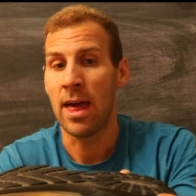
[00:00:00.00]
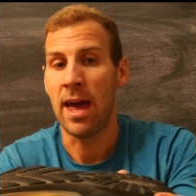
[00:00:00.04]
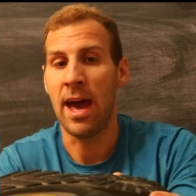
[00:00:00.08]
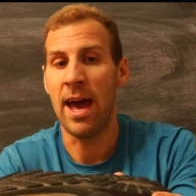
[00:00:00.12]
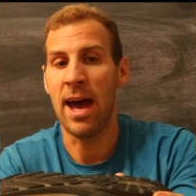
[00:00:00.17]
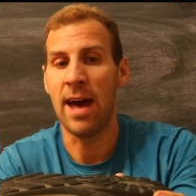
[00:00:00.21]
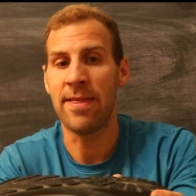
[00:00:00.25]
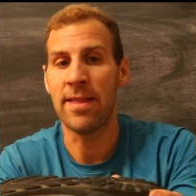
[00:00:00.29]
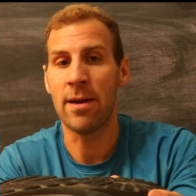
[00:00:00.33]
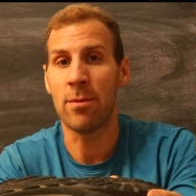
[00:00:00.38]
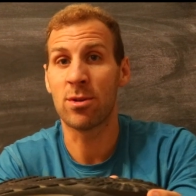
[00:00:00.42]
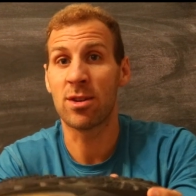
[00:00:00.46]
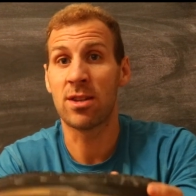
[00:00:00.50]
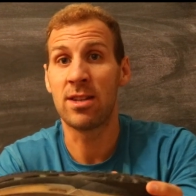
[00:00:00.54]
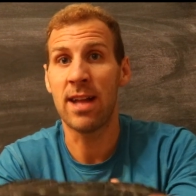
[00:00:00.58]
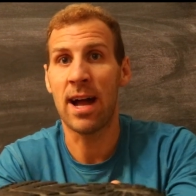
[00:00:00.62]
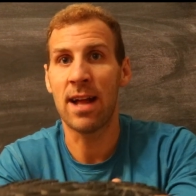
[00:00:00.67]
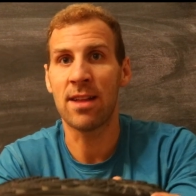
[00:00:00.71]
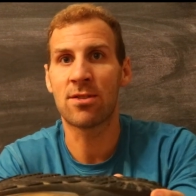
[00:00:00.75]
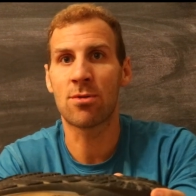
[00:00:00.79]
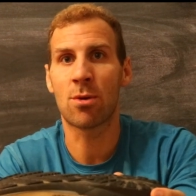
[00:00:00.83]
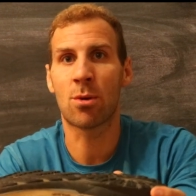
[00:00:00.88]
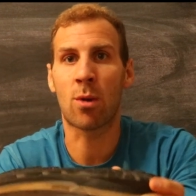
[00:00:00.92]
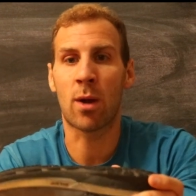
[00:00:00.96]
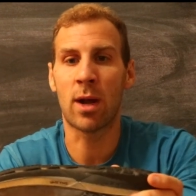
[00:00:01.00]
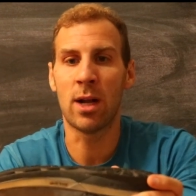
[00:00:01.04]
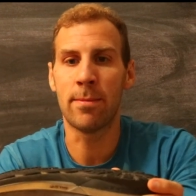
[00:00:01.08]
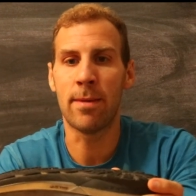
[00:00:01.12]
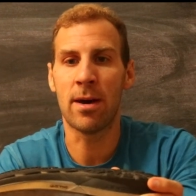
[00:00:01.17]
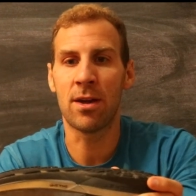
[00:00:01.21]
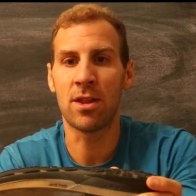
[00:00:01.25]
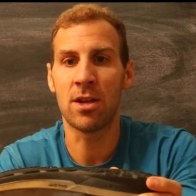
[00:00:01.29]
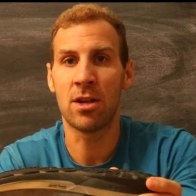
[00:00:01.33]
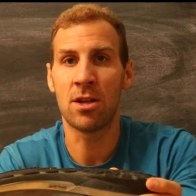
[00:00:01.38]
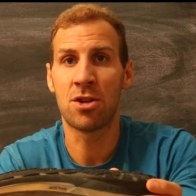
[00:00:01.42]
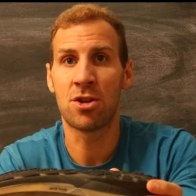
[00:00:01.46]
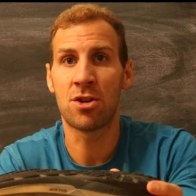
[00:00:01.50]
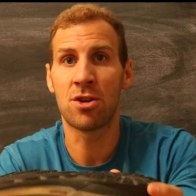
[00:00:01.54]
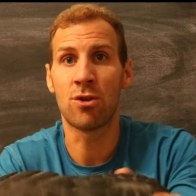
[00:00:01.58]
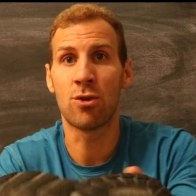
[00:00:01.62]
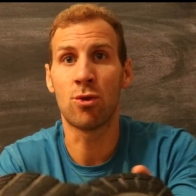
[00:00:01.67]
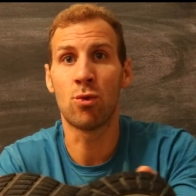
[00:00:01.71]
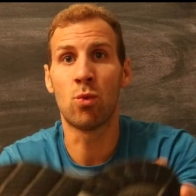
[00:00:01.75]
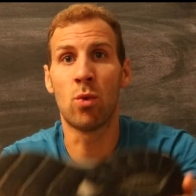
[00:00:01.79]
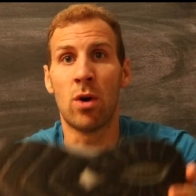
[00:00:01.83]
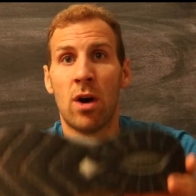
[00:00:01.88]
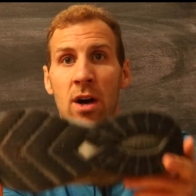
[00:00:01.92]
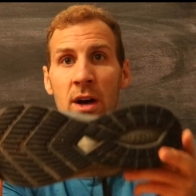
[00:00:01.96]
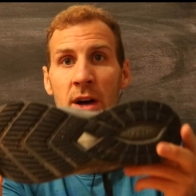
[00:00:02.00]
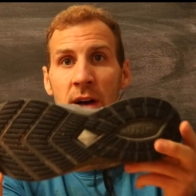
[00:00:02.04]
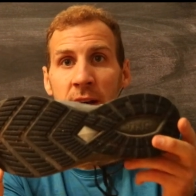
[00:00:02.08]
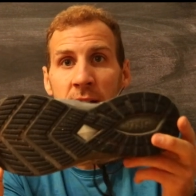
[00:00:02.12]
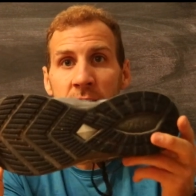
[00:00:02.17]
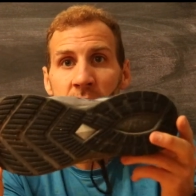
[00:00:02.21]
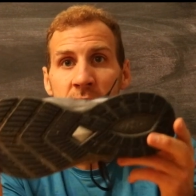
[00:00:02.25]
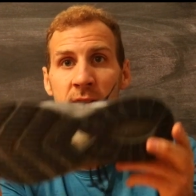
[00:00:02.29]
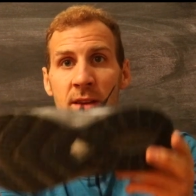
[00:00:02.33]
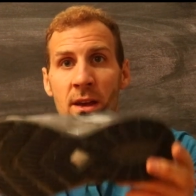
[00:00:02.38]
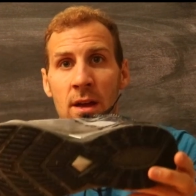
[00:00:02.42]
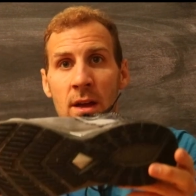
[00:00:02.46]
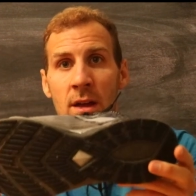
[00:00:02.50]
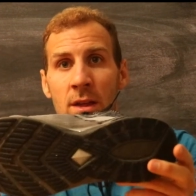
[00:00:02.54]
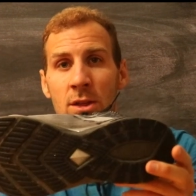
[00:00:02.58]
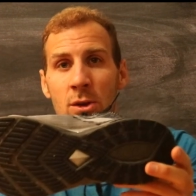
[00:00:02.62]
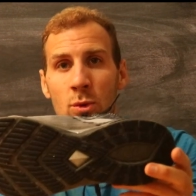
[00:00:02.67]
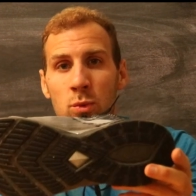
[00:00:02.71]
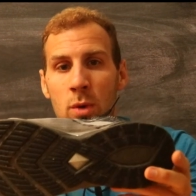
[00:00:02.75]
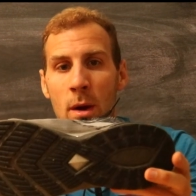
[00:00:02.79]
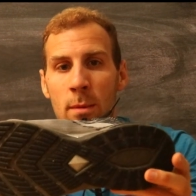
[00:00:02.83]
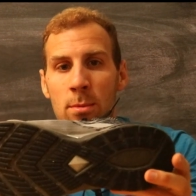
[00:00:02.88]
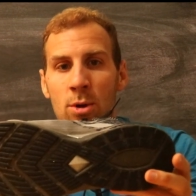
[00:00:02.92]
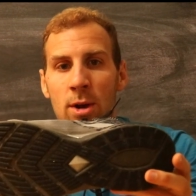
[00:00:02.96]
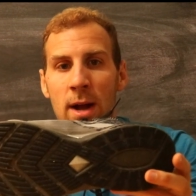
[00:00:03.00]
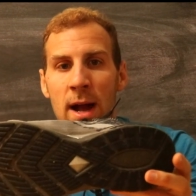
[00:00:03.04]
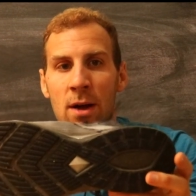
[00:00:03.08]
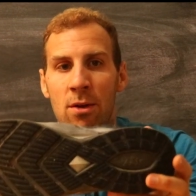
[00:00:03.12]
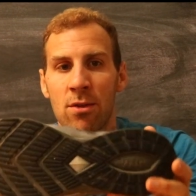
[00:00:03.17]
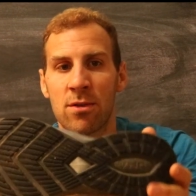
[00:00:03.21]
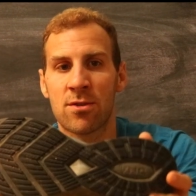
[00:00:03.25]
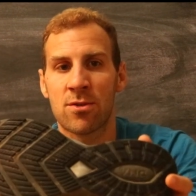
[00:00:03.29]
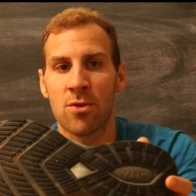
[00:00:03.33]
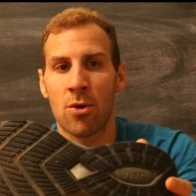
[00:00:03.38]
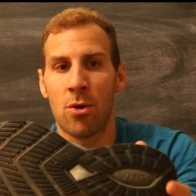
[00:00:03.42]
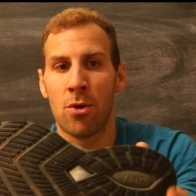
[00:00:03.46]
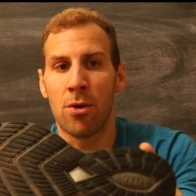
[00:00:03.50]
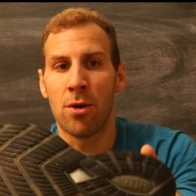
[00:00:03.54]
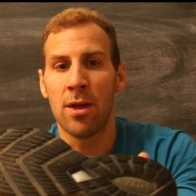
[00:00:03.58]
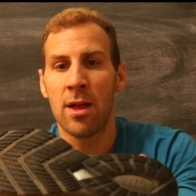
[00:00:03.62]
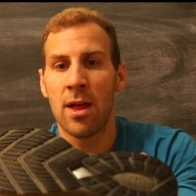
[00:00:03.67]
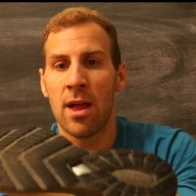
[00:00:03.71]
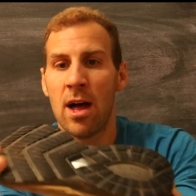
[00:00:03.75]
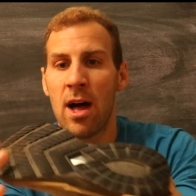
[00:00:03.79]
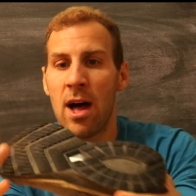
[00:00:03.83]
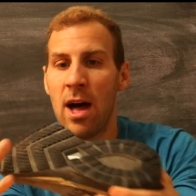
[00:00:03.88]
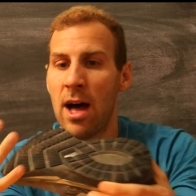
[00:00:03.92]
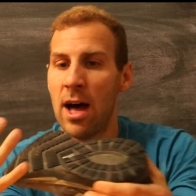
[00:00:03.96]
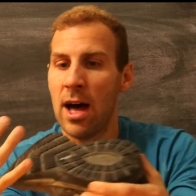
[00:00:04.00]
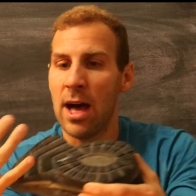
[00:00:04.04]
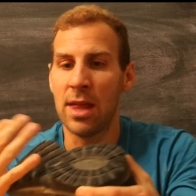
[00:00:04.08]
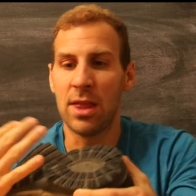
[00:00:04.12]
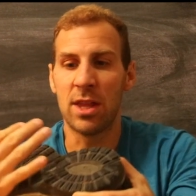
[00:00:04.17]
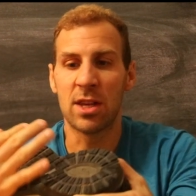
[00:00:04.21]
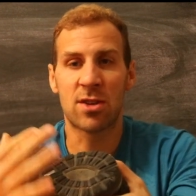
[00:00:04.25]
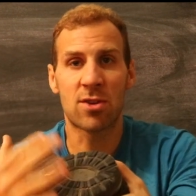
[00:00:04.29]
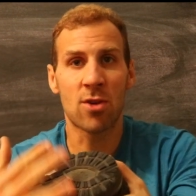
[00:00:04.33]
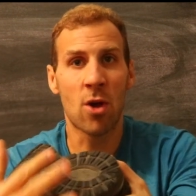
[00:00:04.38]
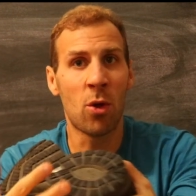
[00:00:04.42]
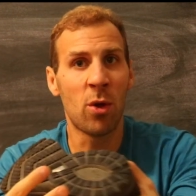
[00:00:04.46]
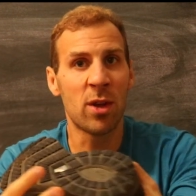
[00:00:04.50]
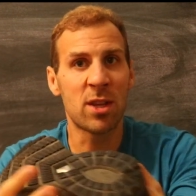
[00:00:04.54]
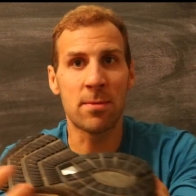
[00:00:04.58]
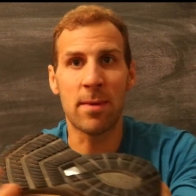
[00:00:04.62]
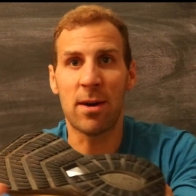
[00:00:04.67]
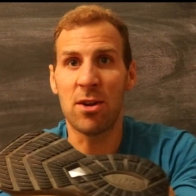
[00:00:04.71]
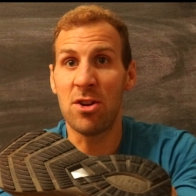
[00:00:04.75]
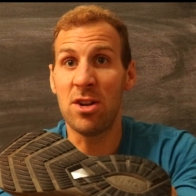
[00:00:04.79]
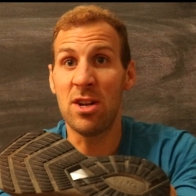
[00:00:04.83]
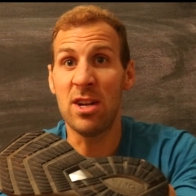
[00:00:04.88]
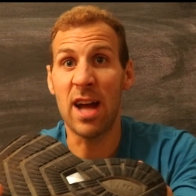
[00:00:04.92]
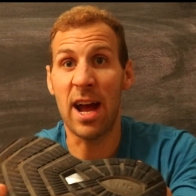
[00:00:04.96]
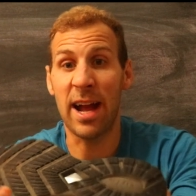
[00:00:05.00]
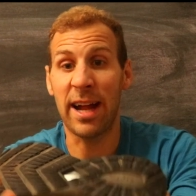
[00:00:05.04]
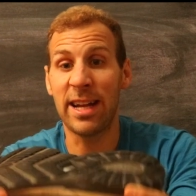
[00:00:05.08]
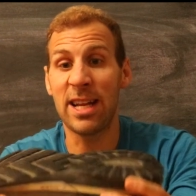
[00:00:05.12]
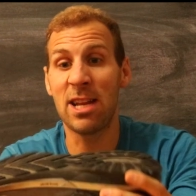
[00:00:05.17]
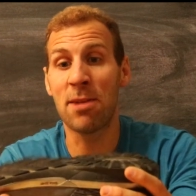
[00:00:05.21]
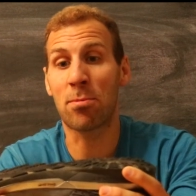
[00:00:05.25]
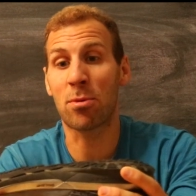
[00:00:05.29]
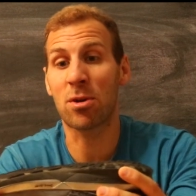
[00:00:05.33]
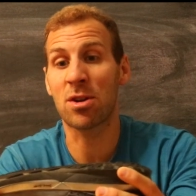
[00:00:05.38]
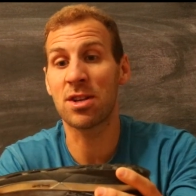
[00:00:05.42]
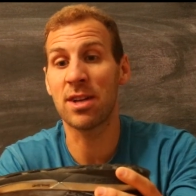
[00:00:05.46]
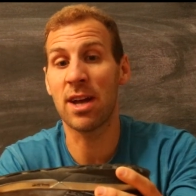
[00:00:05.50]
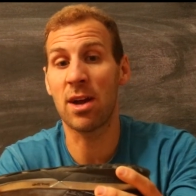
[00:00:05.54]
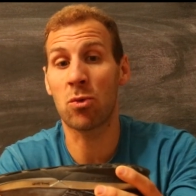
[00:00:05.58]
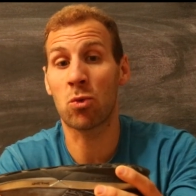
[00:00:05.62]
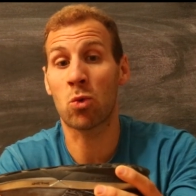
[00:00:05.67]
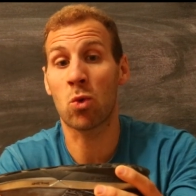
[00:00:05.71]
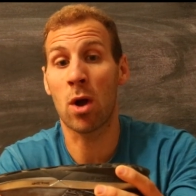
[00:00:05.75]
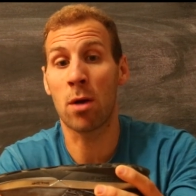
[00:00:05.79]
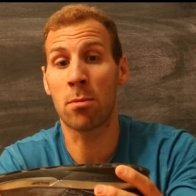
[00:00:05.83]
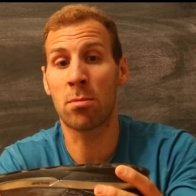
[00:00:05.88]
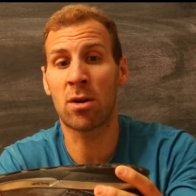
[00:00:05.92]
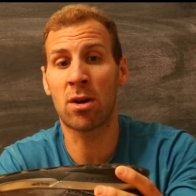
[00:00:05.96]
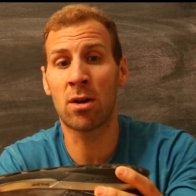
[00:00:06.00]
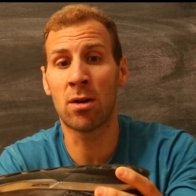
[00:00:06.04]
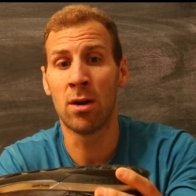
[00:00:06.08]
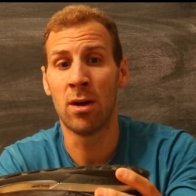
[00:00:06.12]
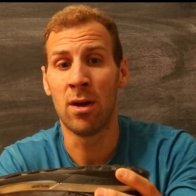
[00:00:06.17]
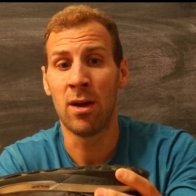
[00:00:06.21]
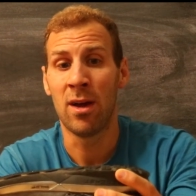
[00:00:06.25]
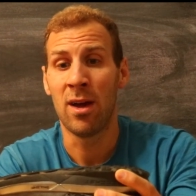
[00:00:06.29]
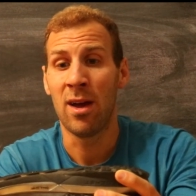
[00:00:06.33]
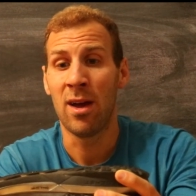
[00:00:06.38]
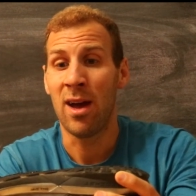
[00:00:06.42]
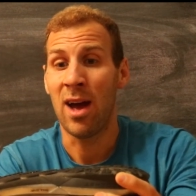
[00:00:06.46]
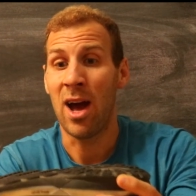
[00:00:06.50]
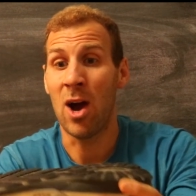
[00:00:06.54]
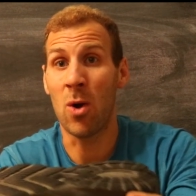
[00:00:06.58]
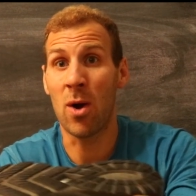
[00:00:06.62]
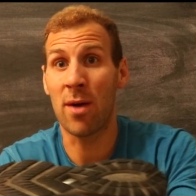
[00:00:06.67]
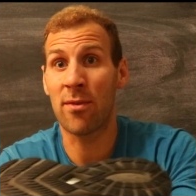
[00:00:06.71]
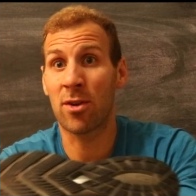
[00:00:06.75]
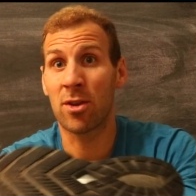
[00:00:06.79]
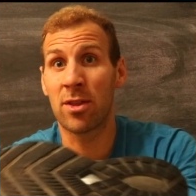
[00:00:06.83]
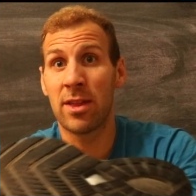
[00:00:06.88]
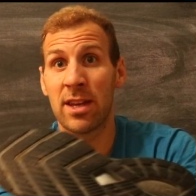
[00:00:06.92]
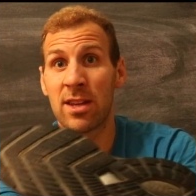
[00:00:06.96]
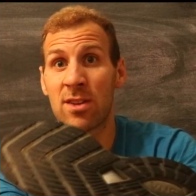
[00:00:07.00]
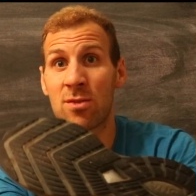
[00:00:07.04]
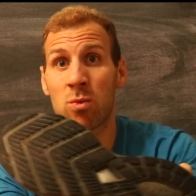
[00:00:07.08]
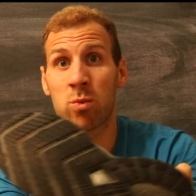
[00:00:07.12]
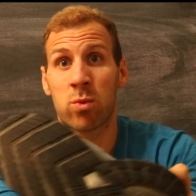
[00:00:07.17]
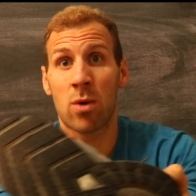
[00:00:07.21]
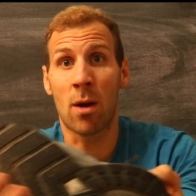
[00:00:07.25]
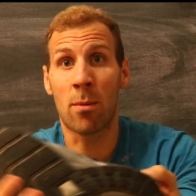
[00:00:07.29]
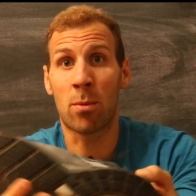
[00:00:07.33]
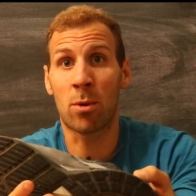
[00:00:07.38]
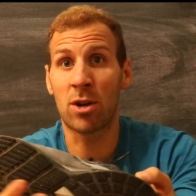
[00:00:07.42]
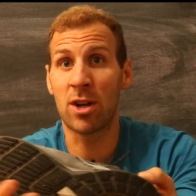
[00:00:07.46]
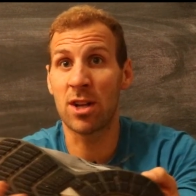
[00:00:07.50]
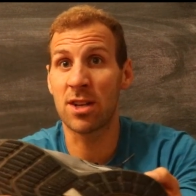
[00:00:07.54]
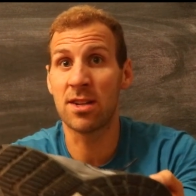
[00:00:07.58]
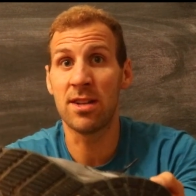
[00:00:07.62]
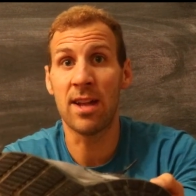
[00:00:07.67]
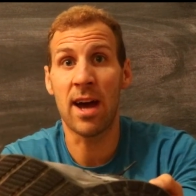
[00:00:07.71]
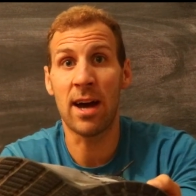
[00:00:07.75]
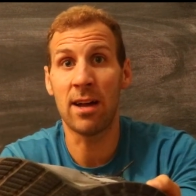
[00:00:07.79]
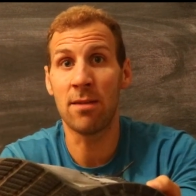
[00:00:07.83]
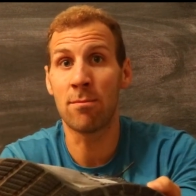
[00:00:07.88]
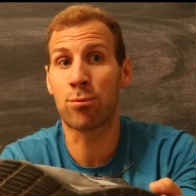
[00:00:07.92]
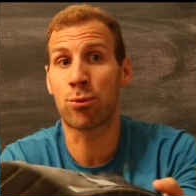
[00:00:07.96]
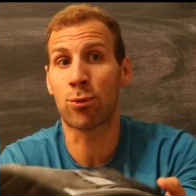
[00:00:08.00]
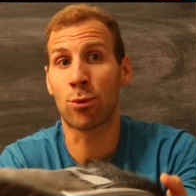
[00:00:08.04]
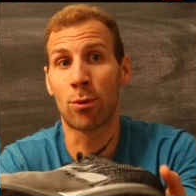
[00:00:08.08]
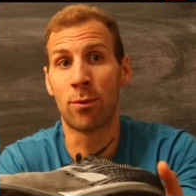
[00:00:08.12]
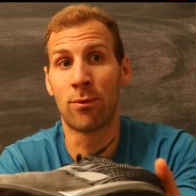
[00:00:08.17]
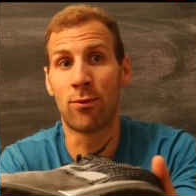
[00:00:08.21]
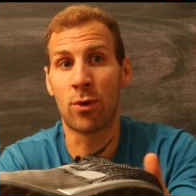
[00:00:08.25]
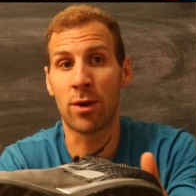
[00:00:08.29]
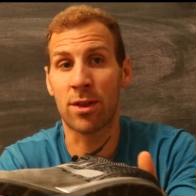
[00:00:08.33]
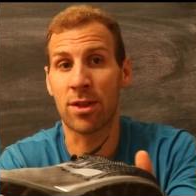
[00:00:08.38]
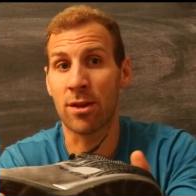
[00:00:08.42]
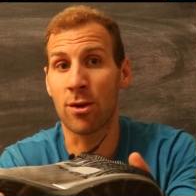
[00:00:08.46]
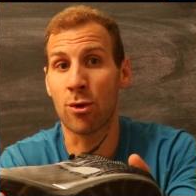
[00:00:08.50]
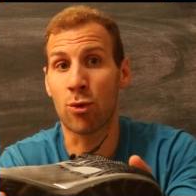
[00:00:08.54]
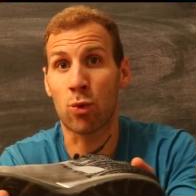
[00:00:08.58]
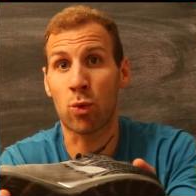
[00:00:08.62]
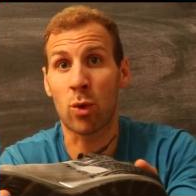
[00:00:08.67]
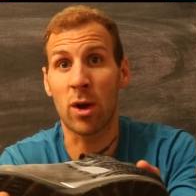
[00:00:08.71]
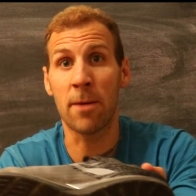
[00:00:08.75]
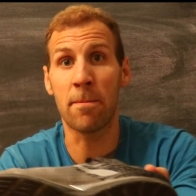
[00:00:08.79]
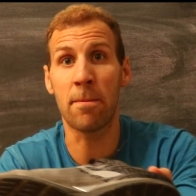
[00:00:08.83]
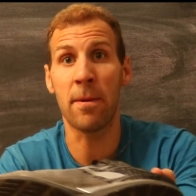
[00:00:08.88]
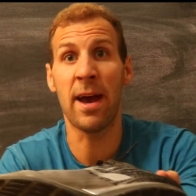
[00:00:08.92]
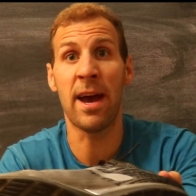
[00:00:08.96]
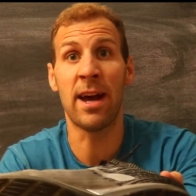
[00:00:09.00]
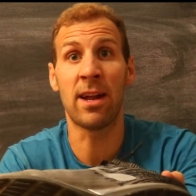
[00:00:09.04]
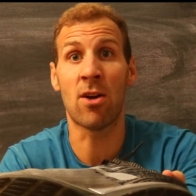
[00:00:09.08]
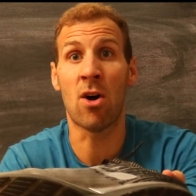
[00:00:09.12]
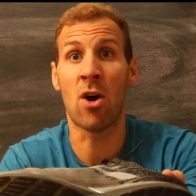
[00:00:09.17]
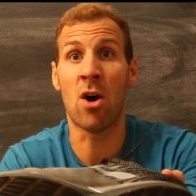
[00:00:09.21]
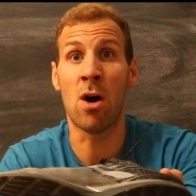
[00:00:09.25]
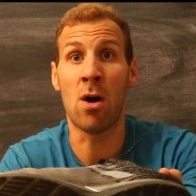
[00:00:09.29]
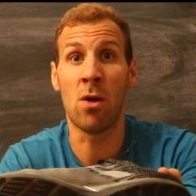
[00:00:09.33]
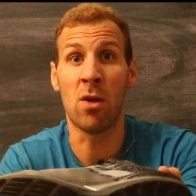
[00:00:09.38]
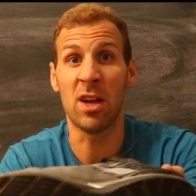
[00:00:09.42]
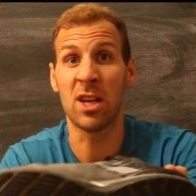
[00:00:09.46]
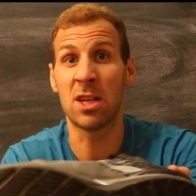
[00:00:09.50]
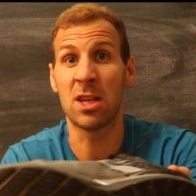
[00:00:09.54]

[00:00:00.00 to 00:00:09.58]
at that was not so great about this shoe was the rubber outsole. The sole is about 90% rubber. However, this rubber does not improve with grip at all,